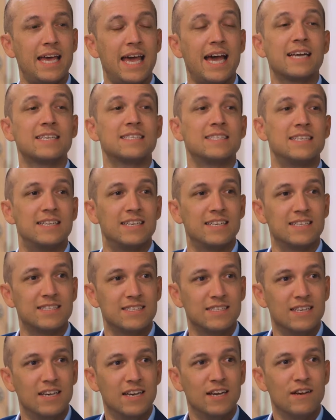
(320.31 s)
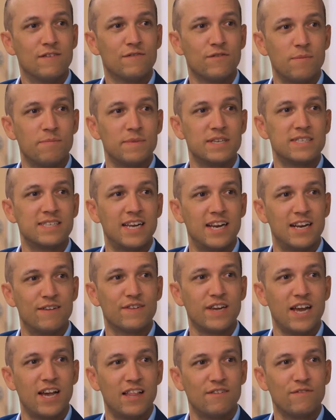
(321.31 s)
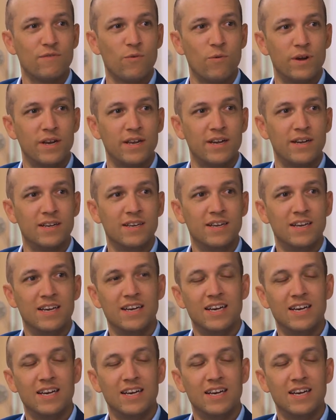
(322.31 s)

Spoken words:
exodus from the state of California.